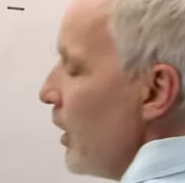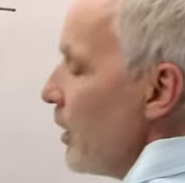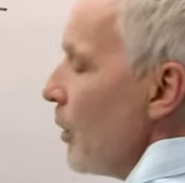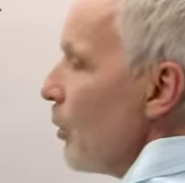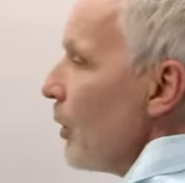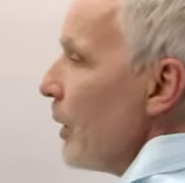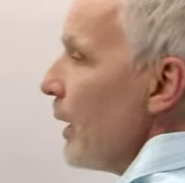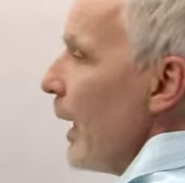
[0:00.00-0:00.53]
to
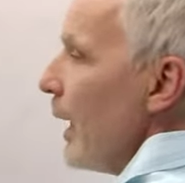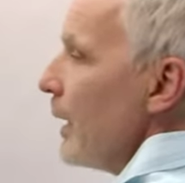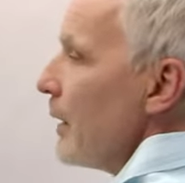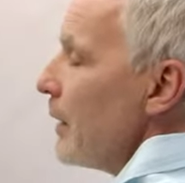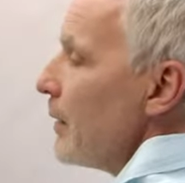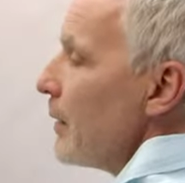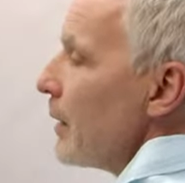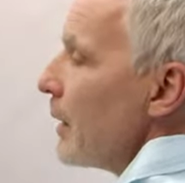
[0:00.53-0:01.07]

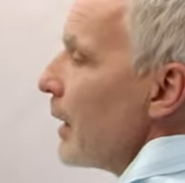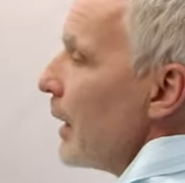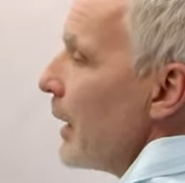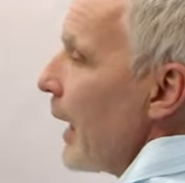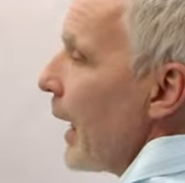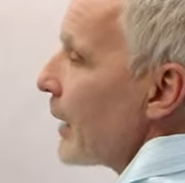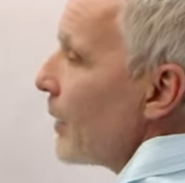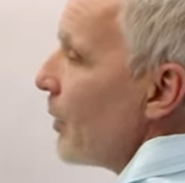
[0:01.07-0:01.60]
relate, to
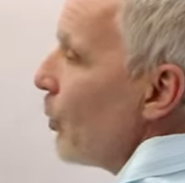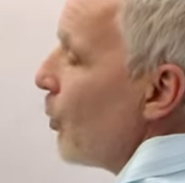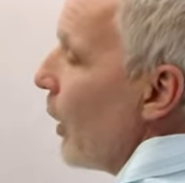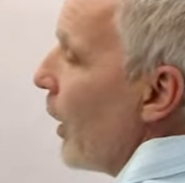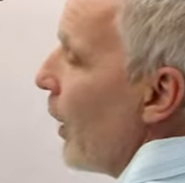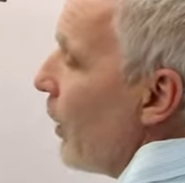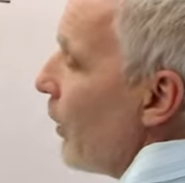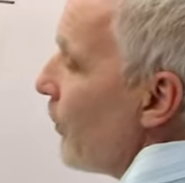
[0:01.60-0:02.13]
connect
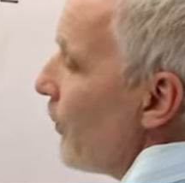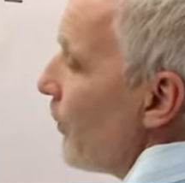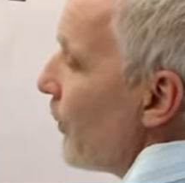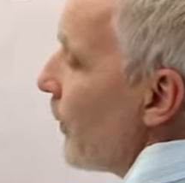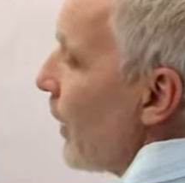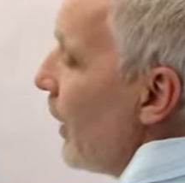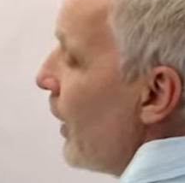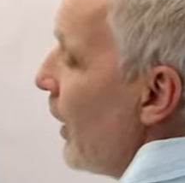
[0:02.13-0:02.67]
well.
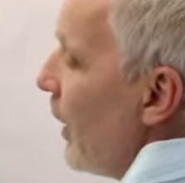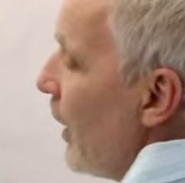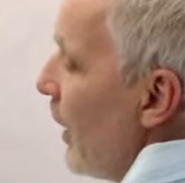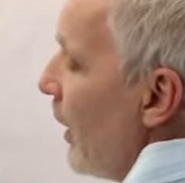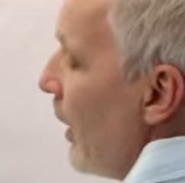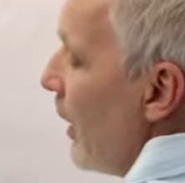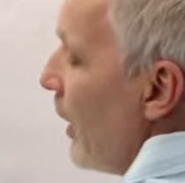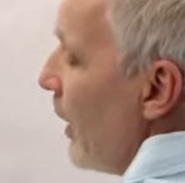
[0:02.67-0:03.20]

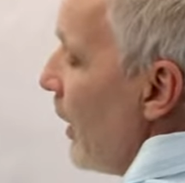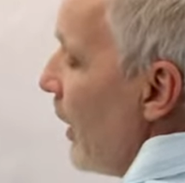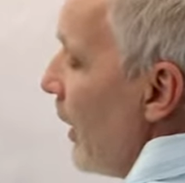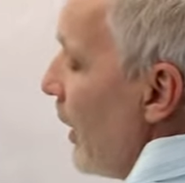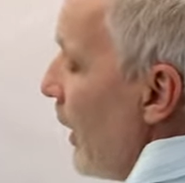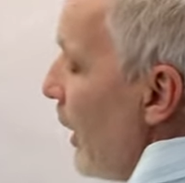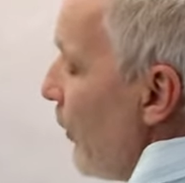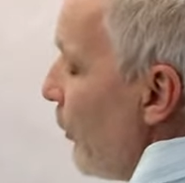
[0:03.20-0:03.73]

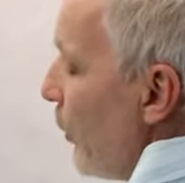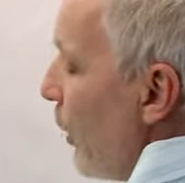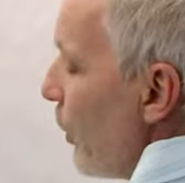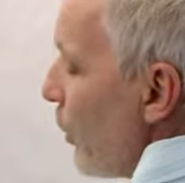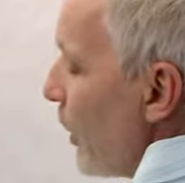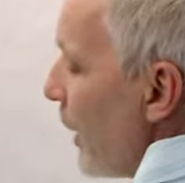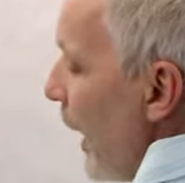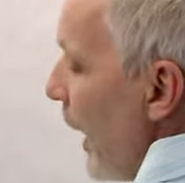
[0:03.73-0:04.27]
If we
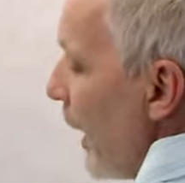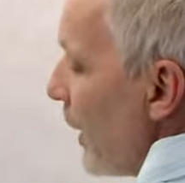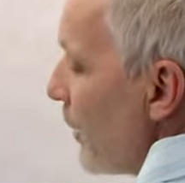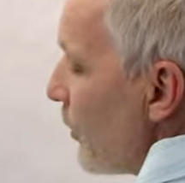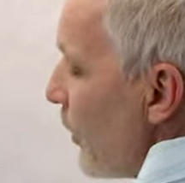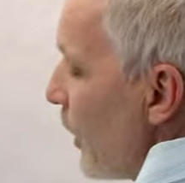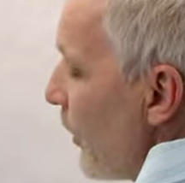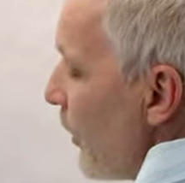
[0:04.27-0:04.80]
were
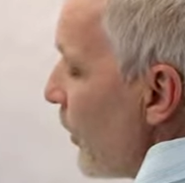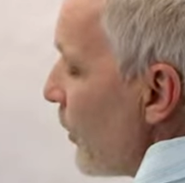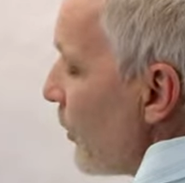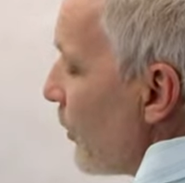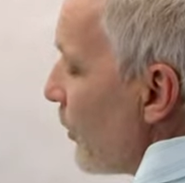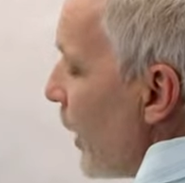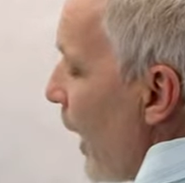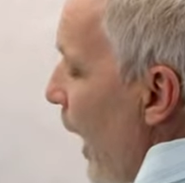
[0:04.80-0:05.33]
dancing, the
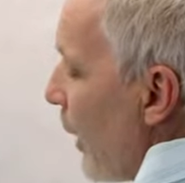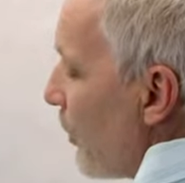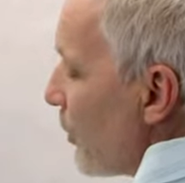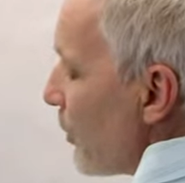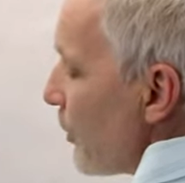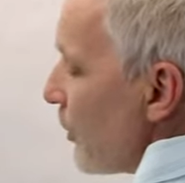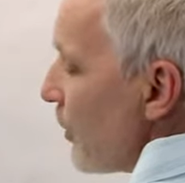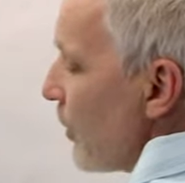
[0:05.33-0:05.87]

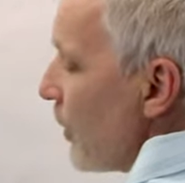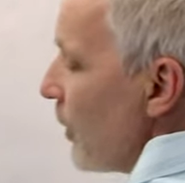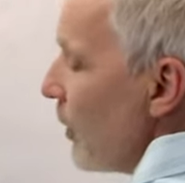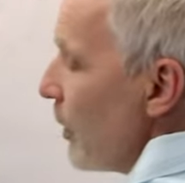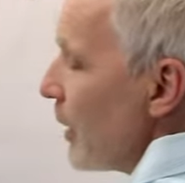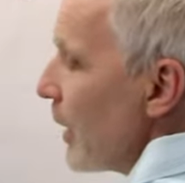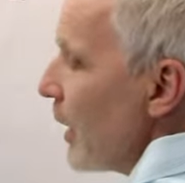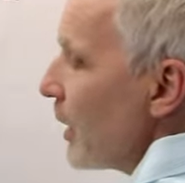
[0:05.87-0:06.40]
steps
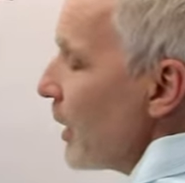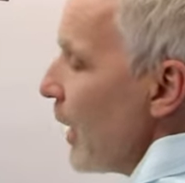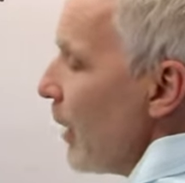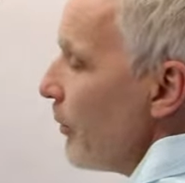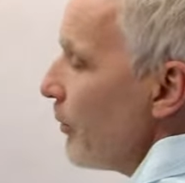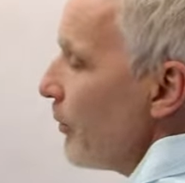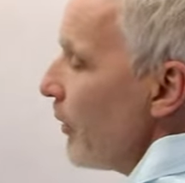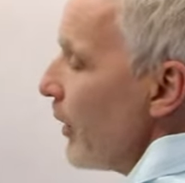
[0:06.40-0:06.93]
can
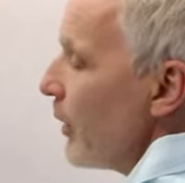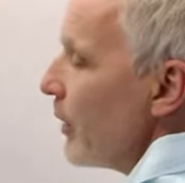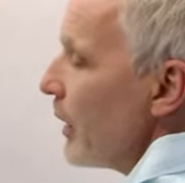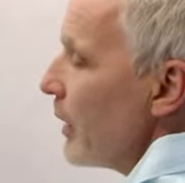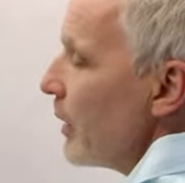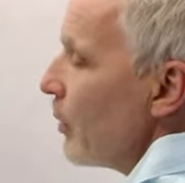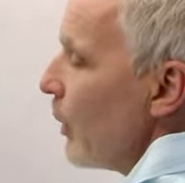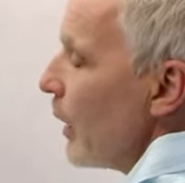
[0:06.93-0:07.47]
come
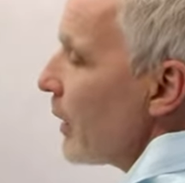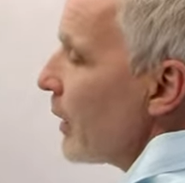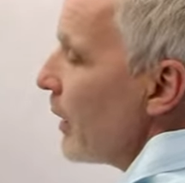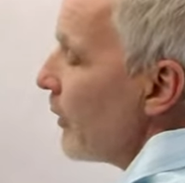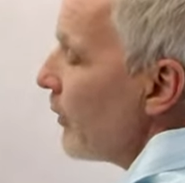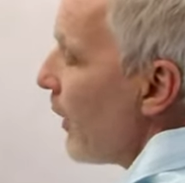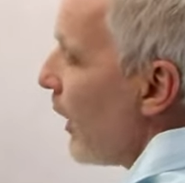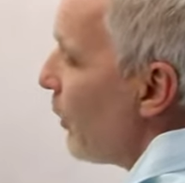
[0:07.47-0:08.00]
fairly quickly.
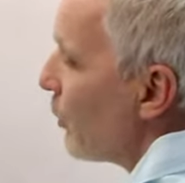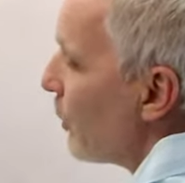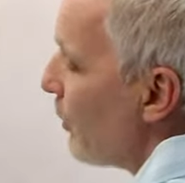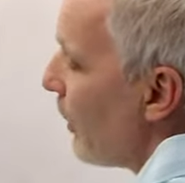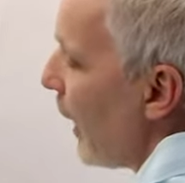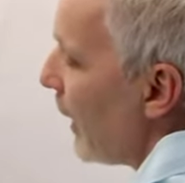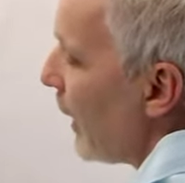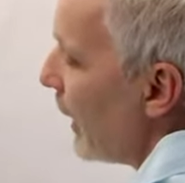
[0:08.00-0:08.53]
If I was a
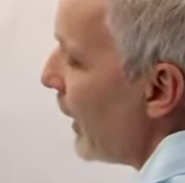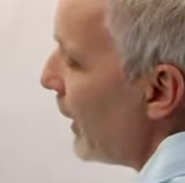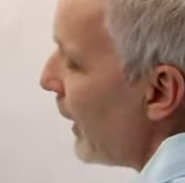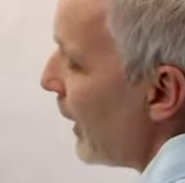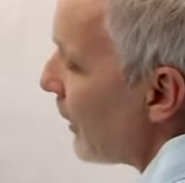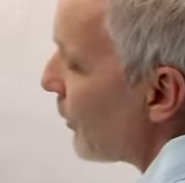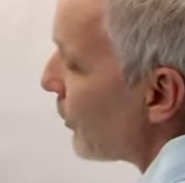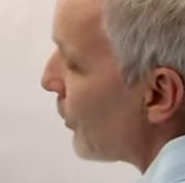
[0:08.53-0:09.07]
ballet
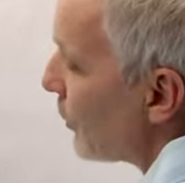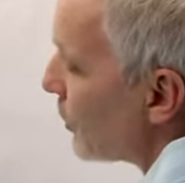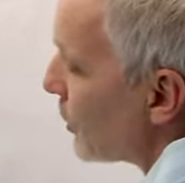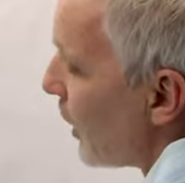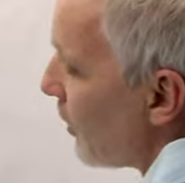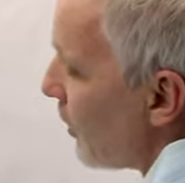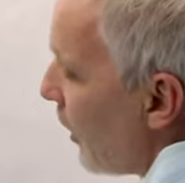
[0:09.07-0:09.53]
dancer, which I'm